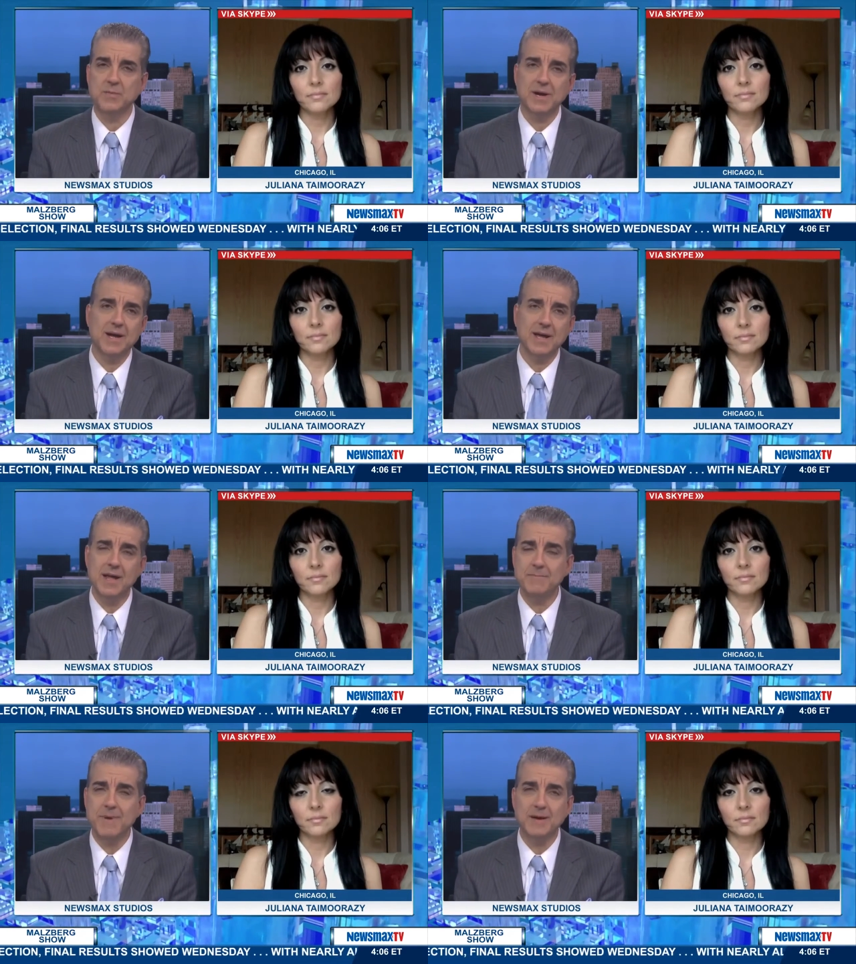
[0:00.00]
Speaker 1: But I,
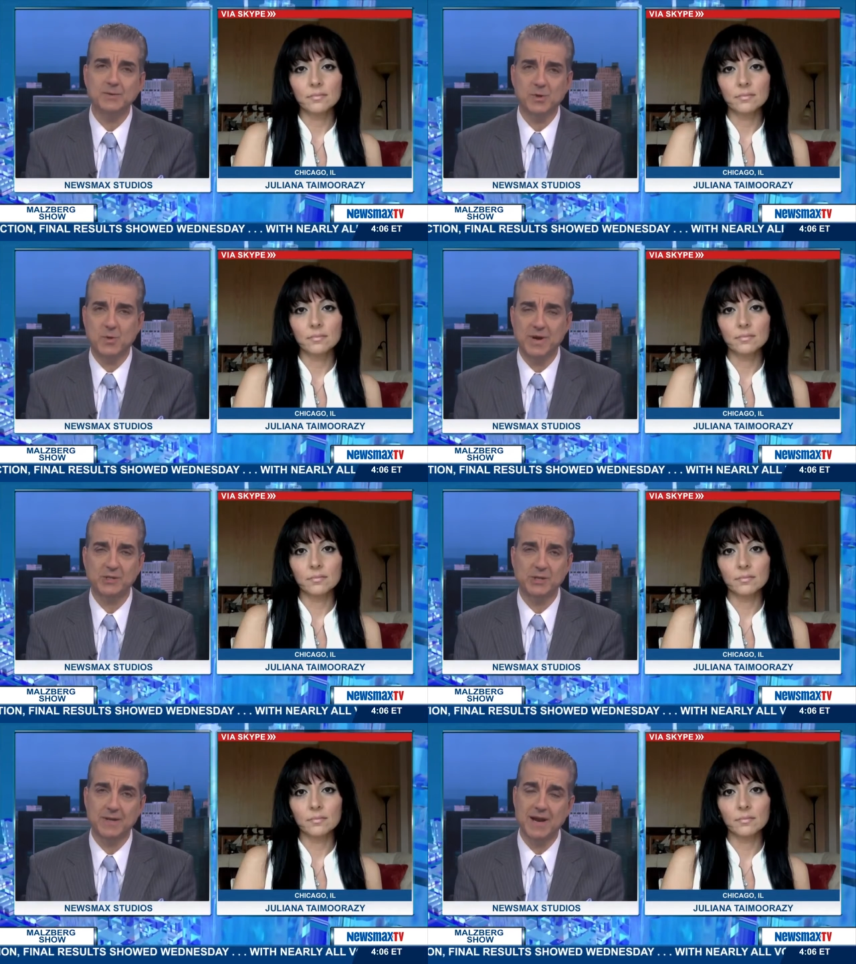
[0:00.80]
it begs the
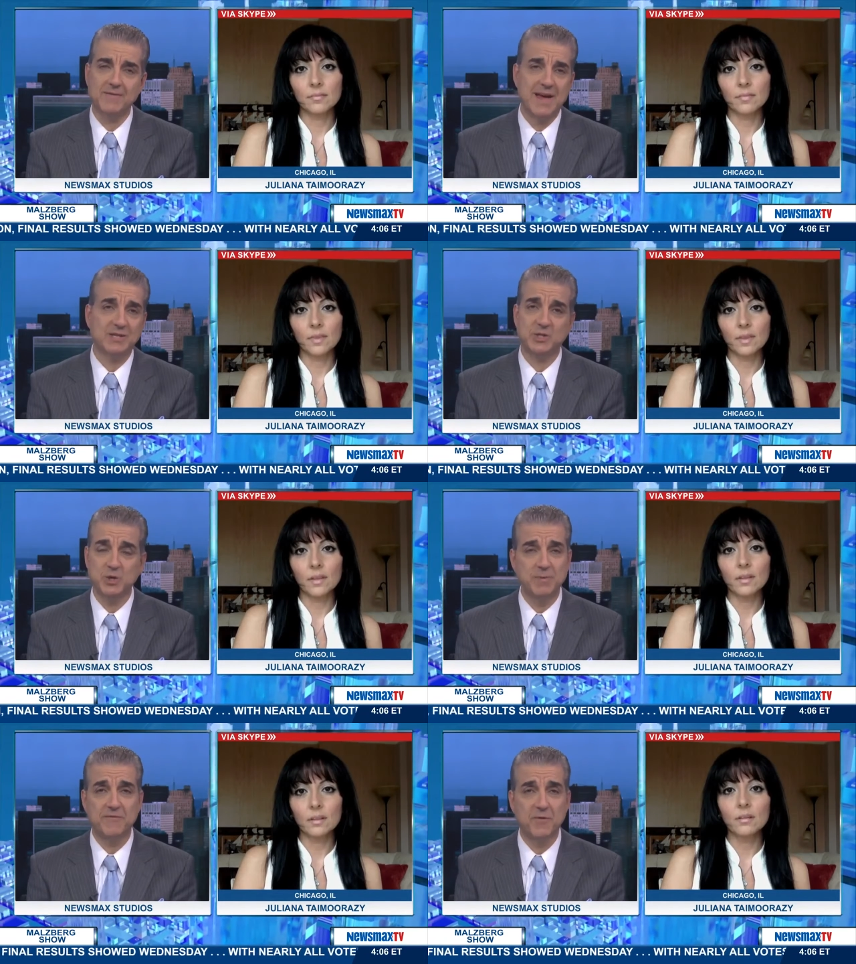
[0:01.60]
question that I've asked
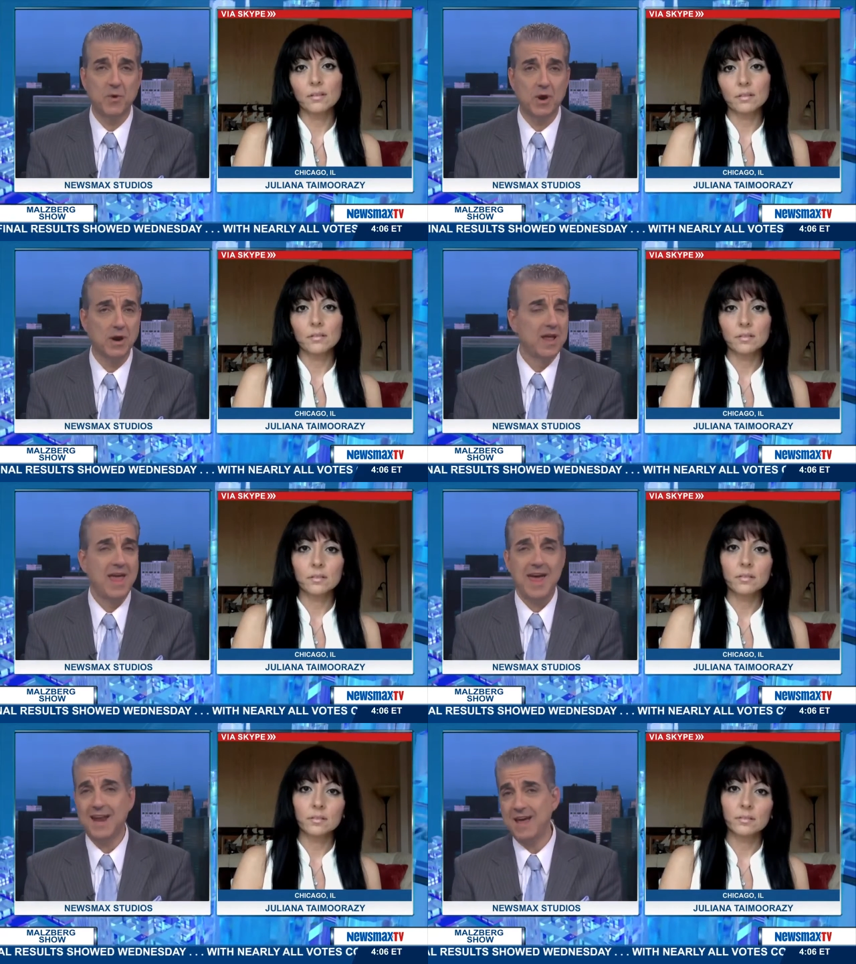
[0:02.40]
you before,
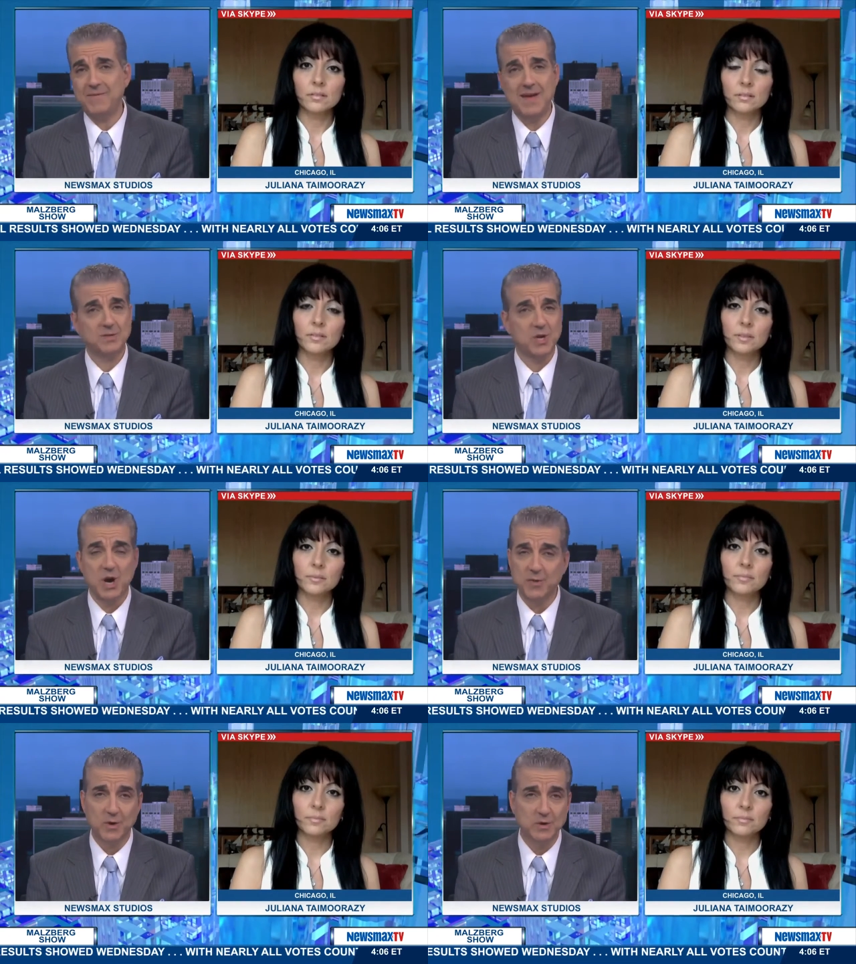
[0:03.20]
and I've asked
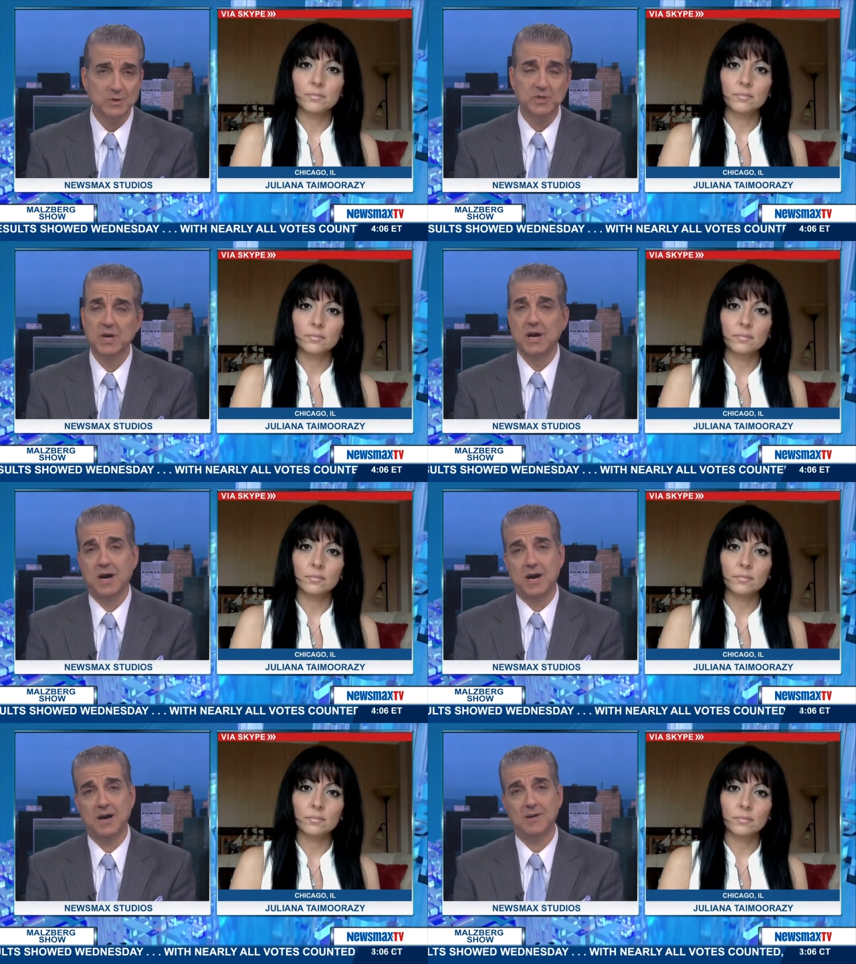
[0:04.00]
others,
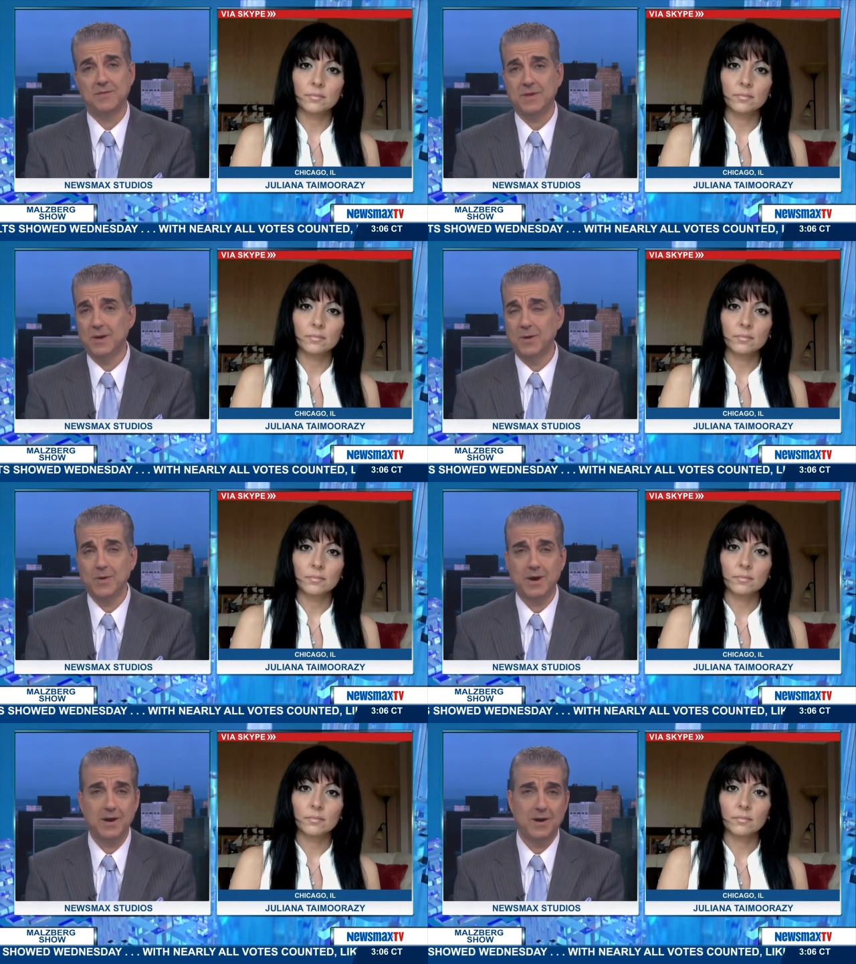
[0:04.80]
uh, you know,
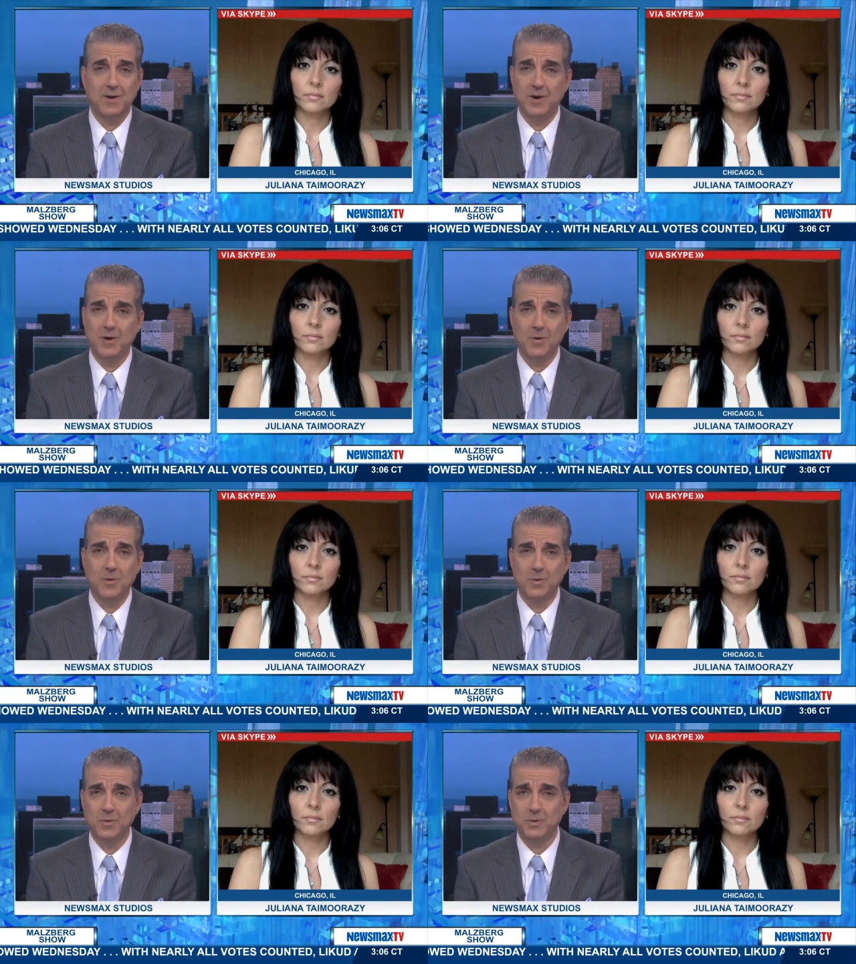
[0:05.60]
uh, uh, uh,
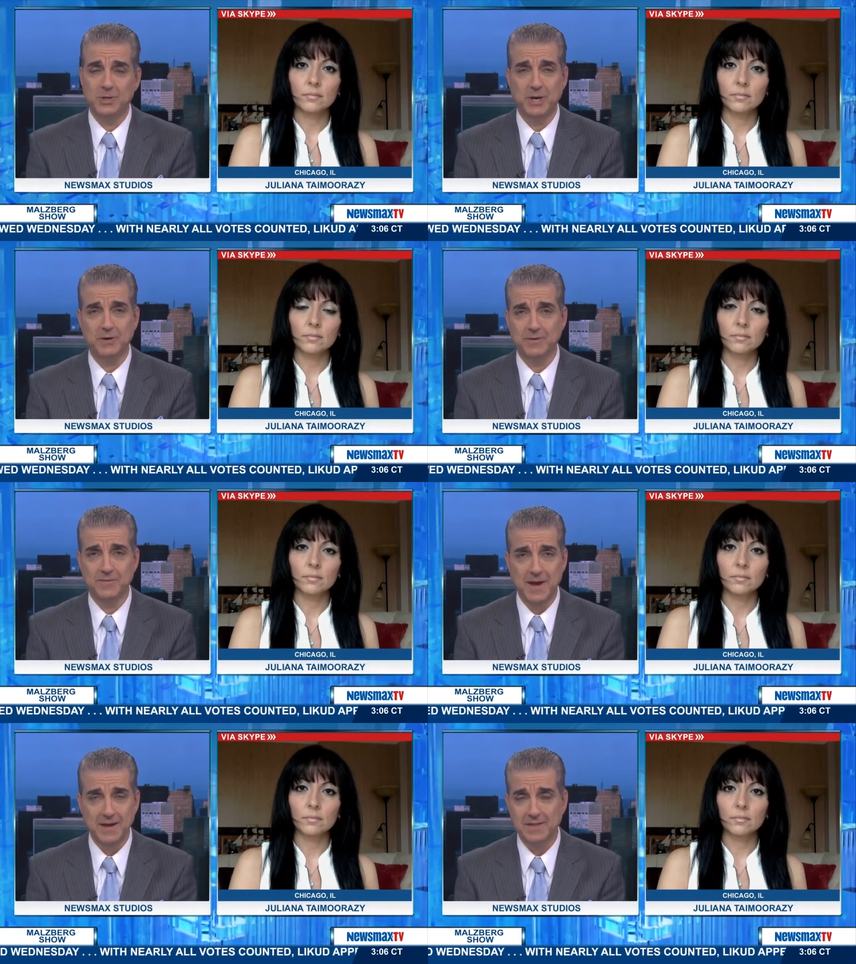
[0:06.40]
who who share the
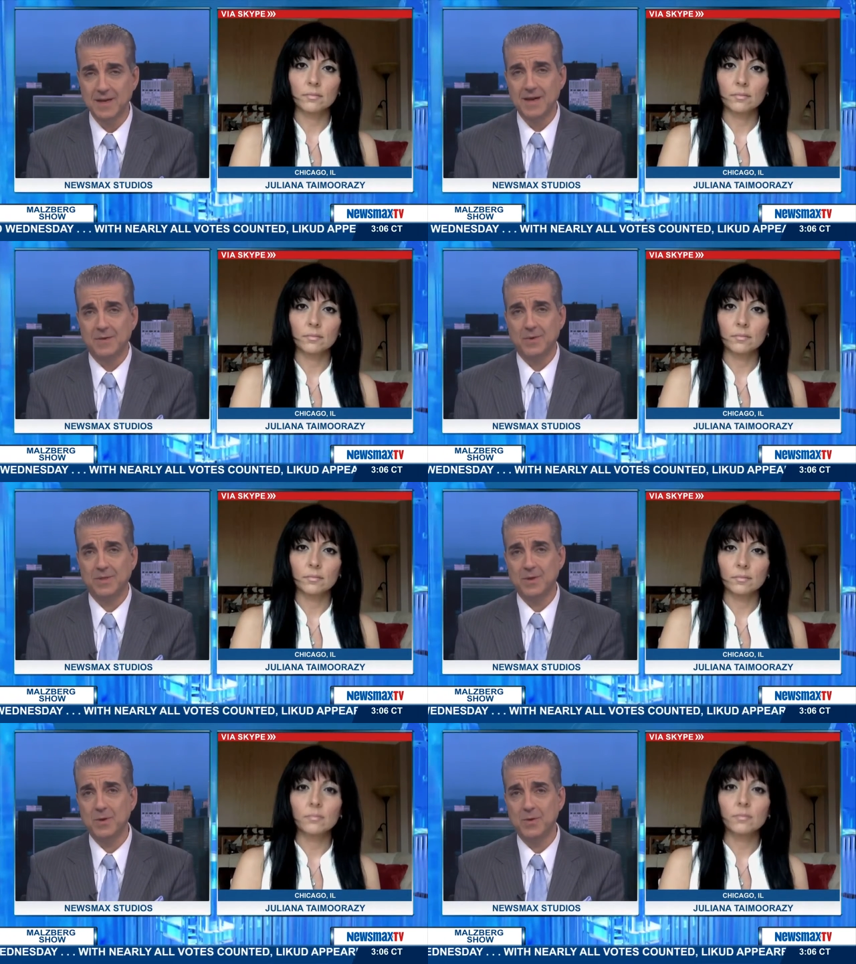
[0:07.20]
faith
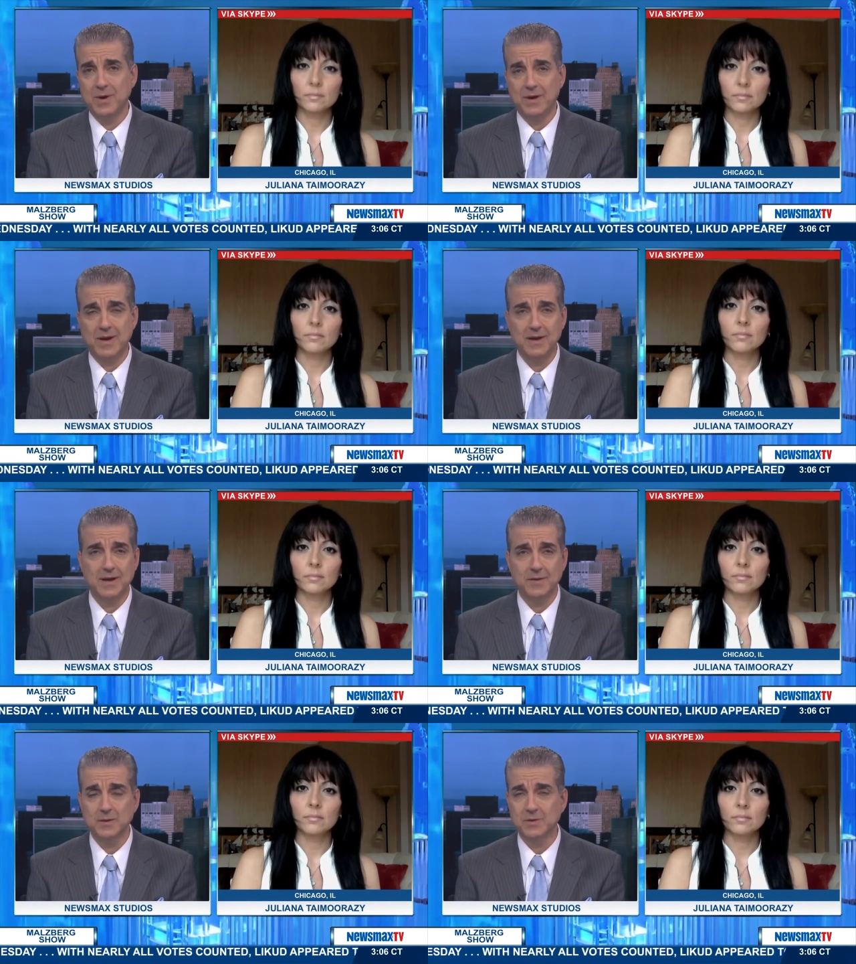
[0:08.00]
with you and and
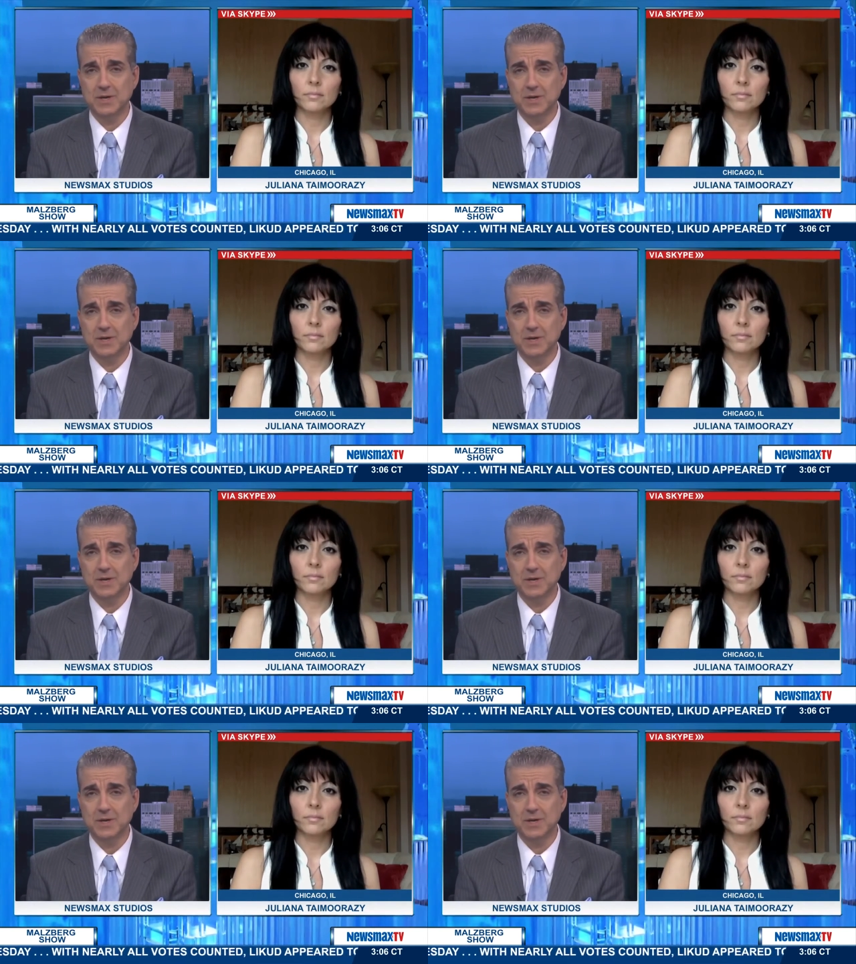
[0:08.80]
others.